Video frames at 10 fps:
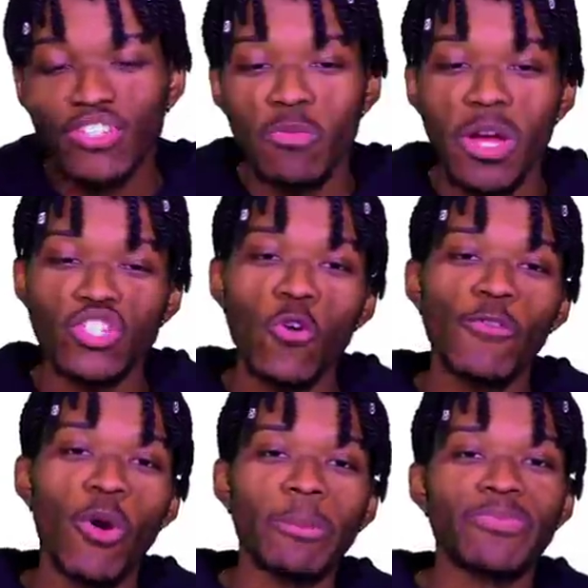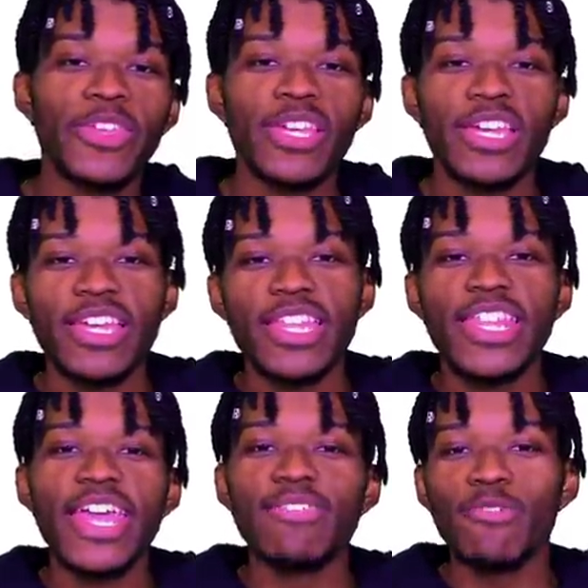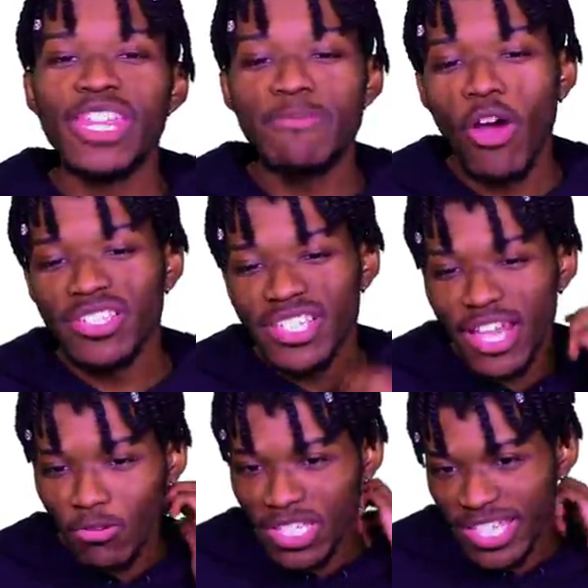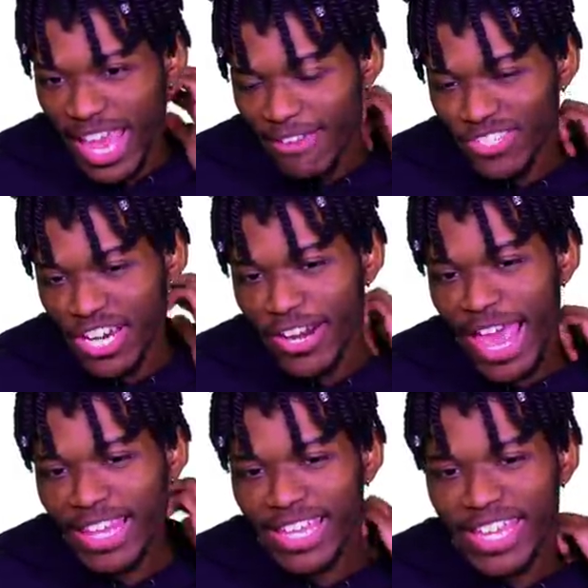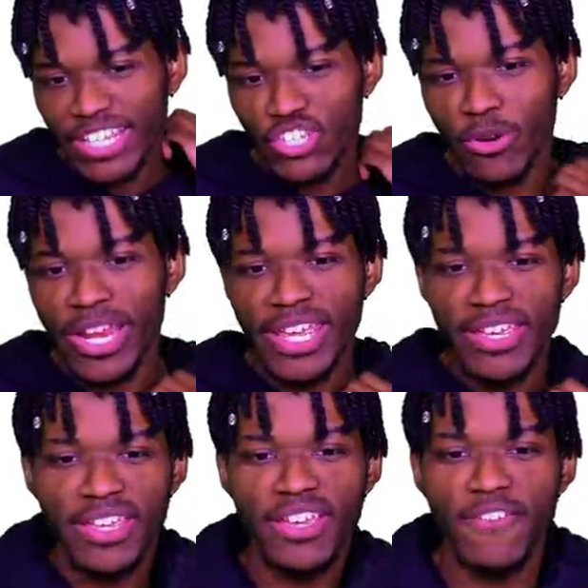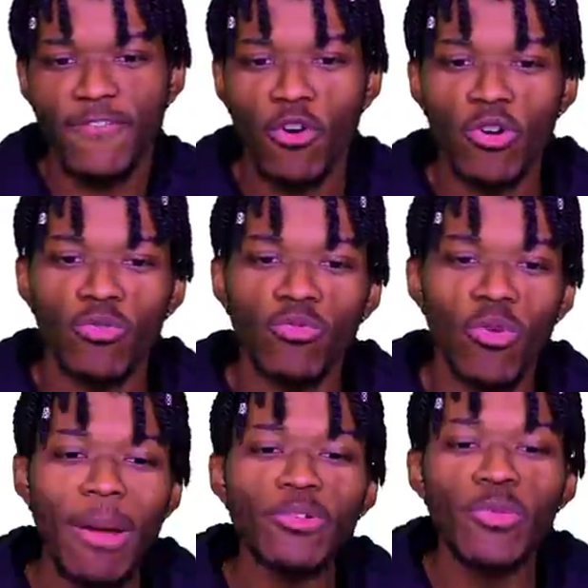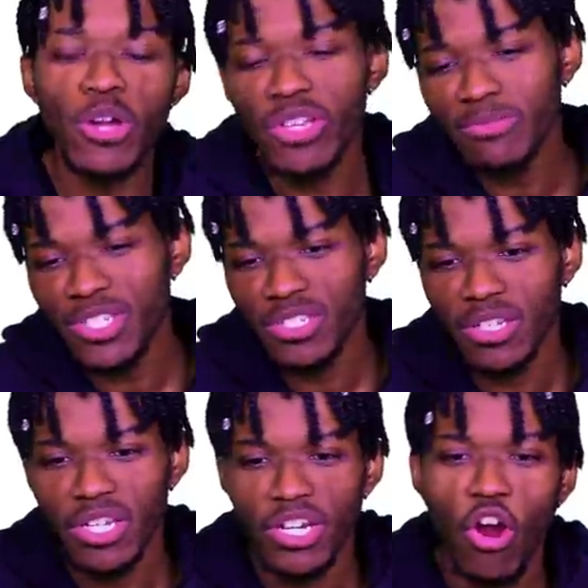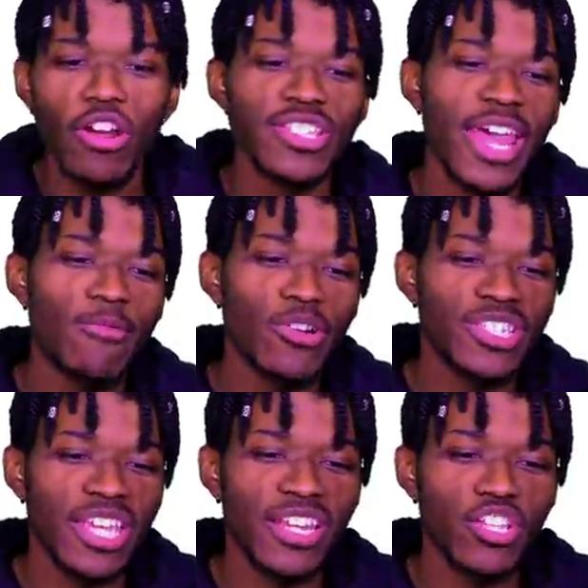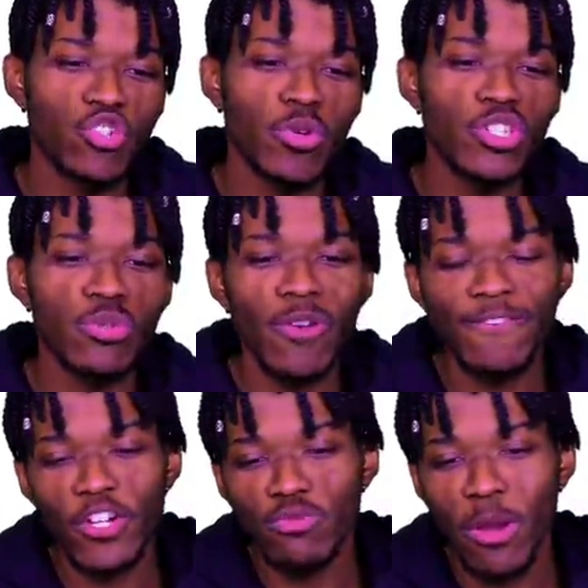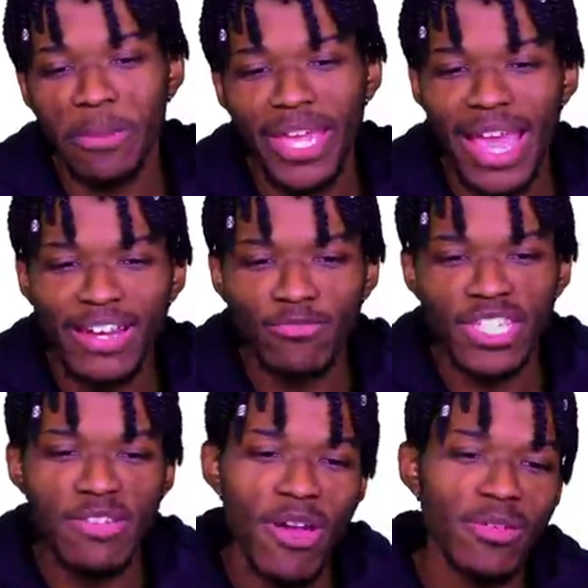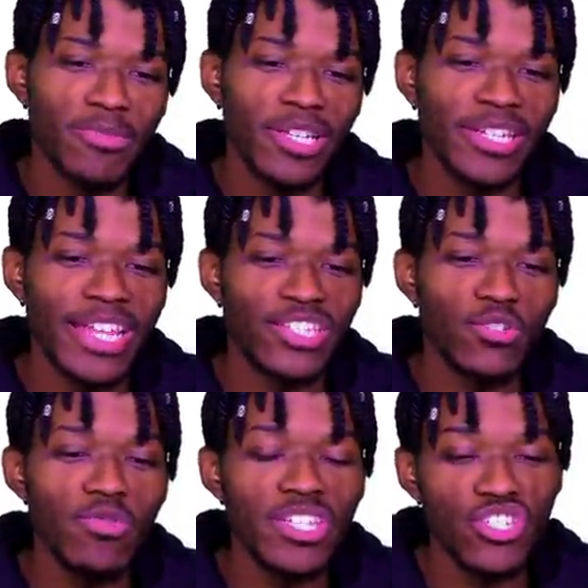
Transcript: much. Oh, for 1. Then with the Boston Celtics, they have Jarrett Allen getting traded for Robert Williams, Carson Edwards, and a 2021 first round pick. I don't see why the Brooklyn Nets do this